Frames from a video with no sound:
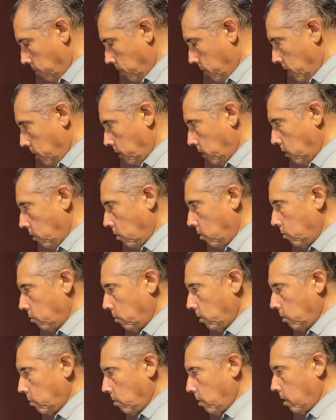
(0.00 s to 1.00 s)
The code
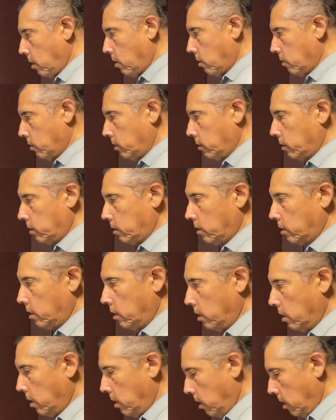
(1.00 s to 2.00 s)
requires
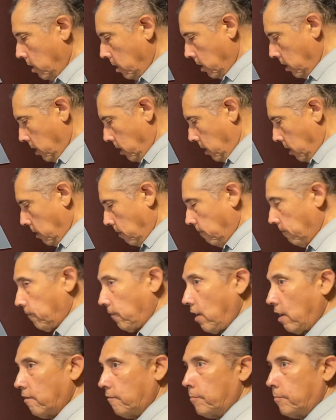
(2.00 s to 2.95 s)
5